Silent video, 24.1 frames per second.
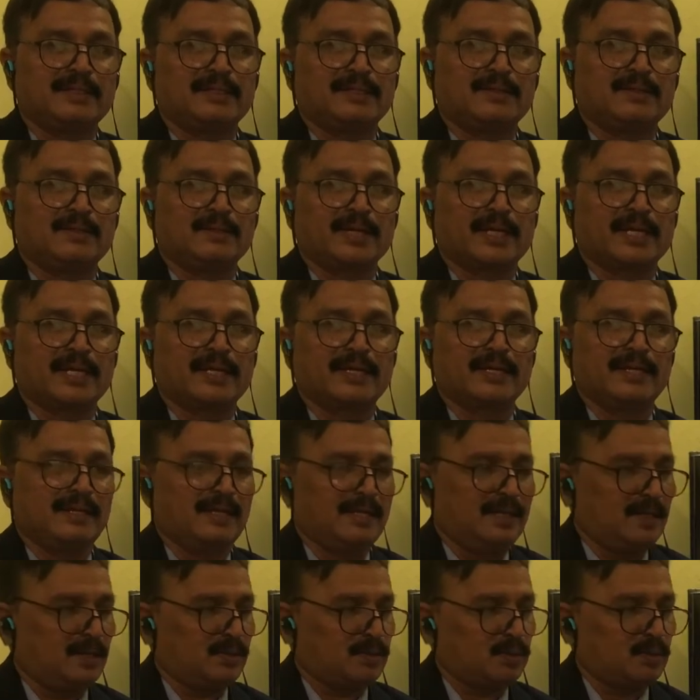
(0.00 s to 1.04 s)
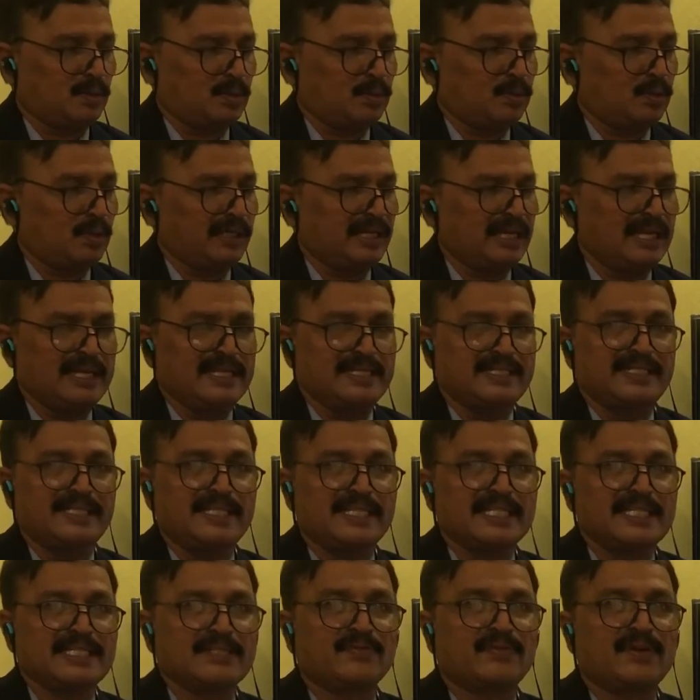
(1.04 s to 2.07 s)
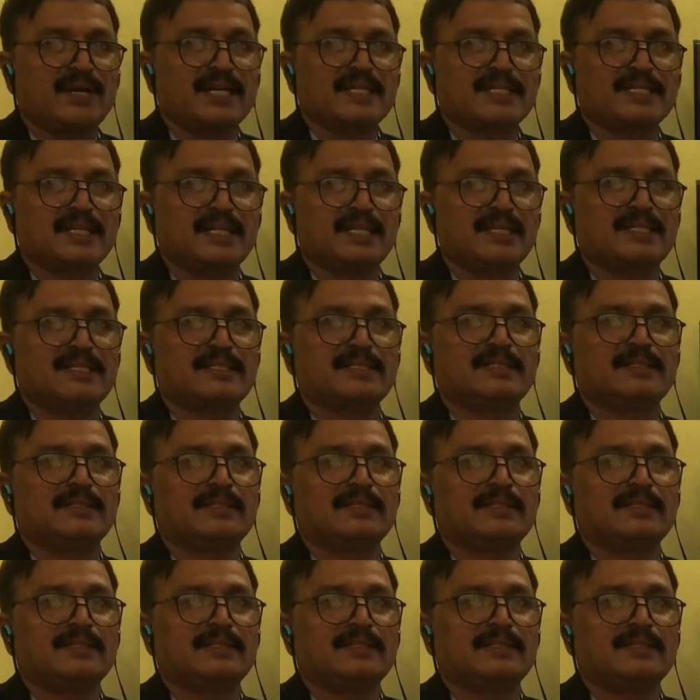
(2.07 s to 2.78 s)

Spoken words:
Okay. So totally 6 functions